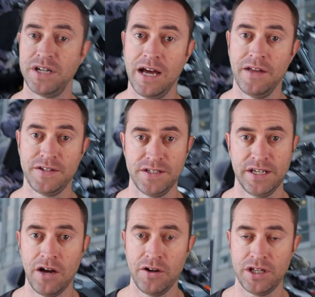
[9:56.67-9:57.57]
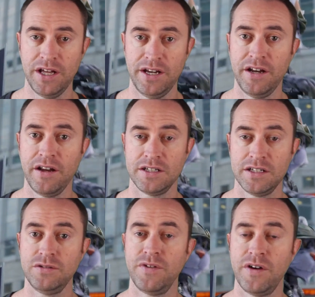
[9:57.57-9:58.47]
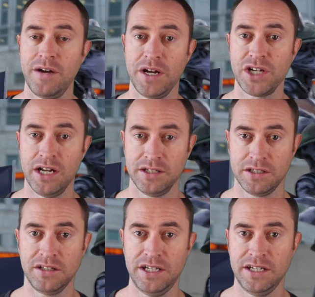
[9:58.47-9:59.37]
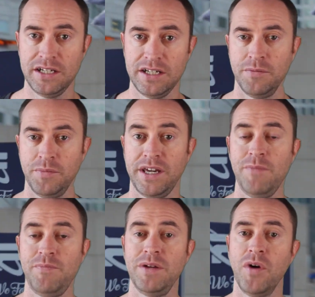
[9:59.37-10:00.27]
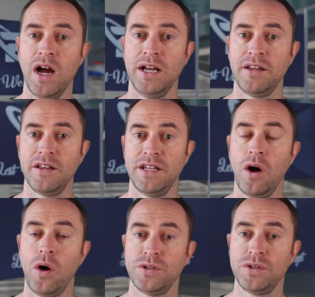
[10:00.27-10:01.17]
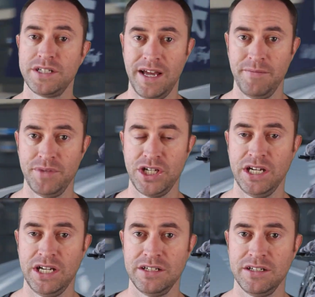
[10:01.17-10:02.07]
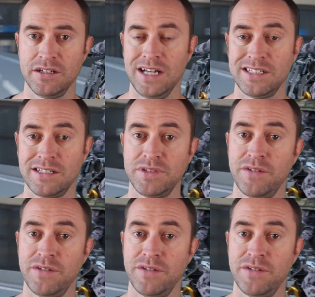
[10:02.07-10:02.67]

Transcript: on how this is calculated are still very much unclear, but keep in mind that the altered state machine has some